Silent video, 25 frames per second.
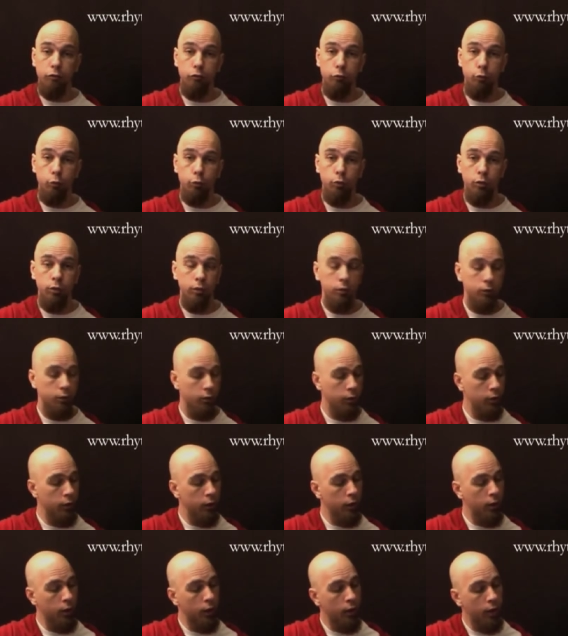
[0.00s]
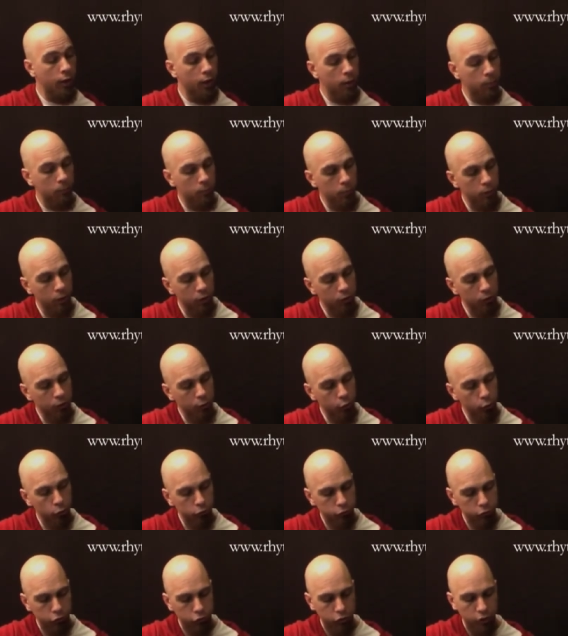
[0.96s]
sorted. Um, they'll
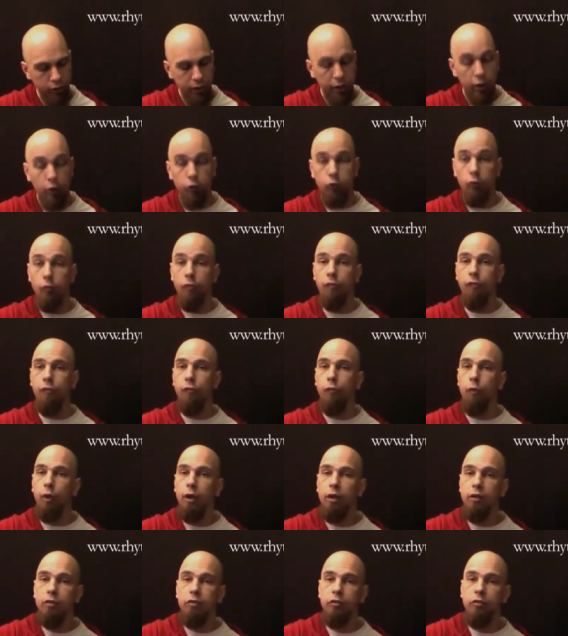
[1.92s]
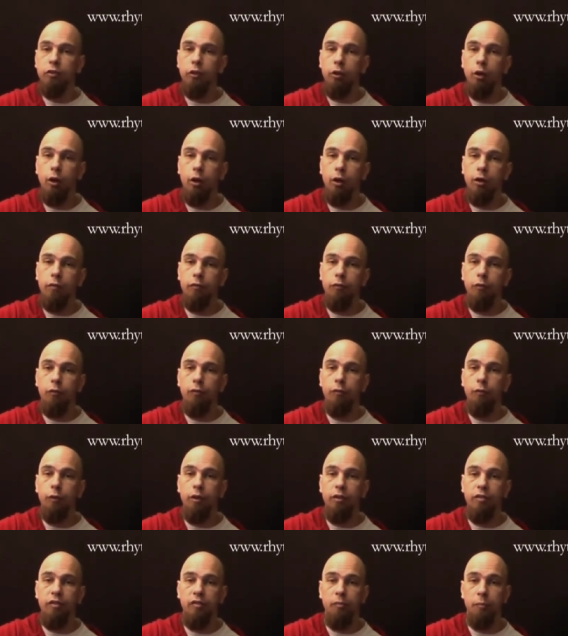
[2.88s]
also check out your frets. You know, if your
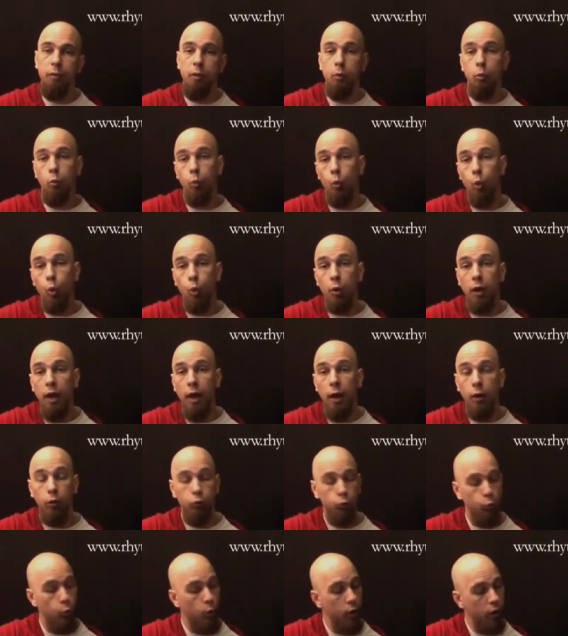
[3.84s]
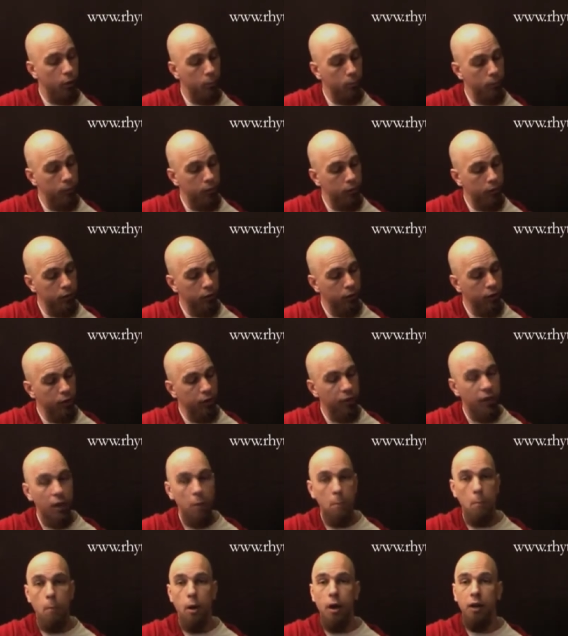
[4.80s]
frets have been worn out quite a bit,
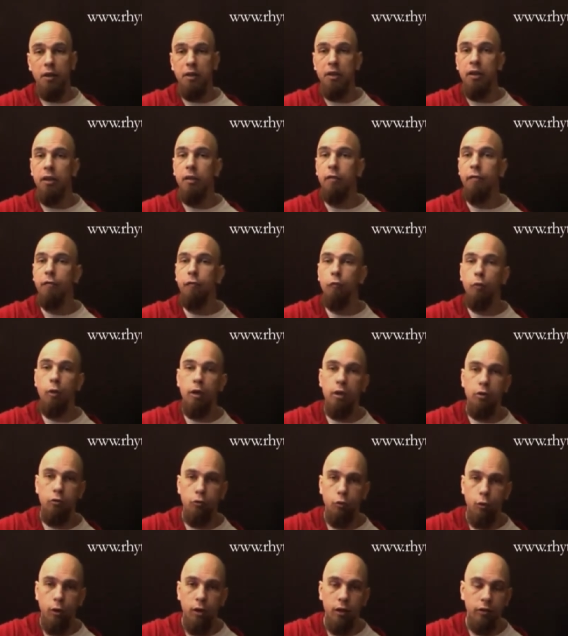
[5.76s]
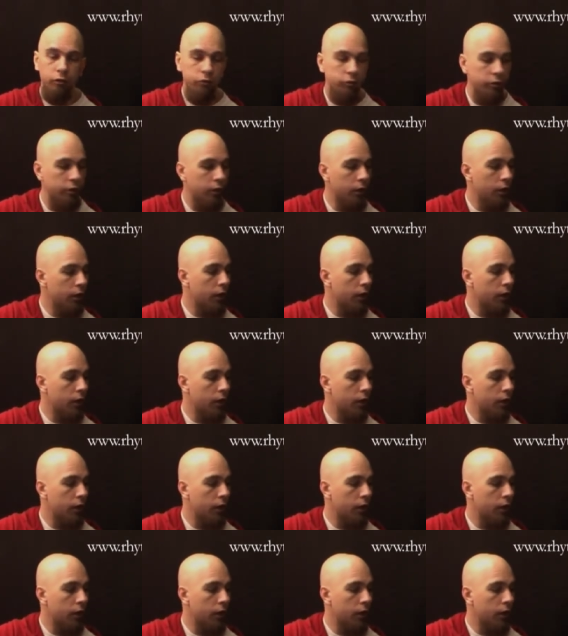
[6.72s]
they might need a fret dress.